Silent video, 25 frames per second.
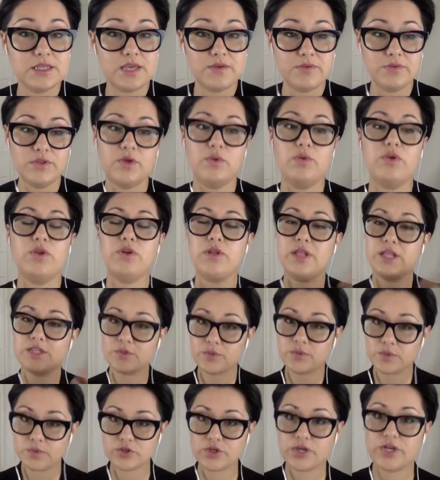even though we know that's
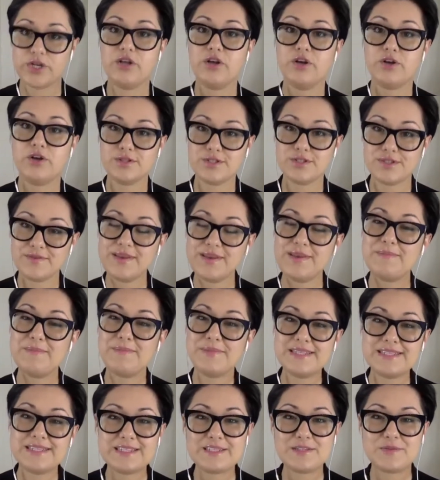what we're trying to cultivate,
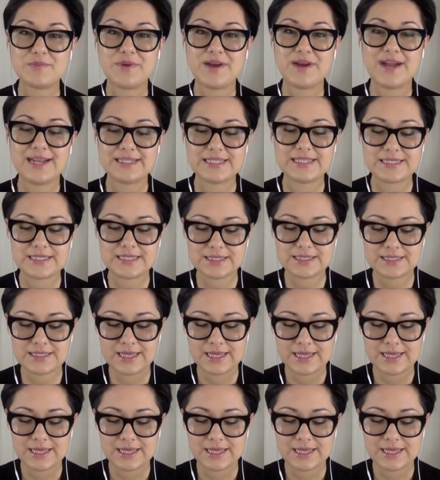business practices.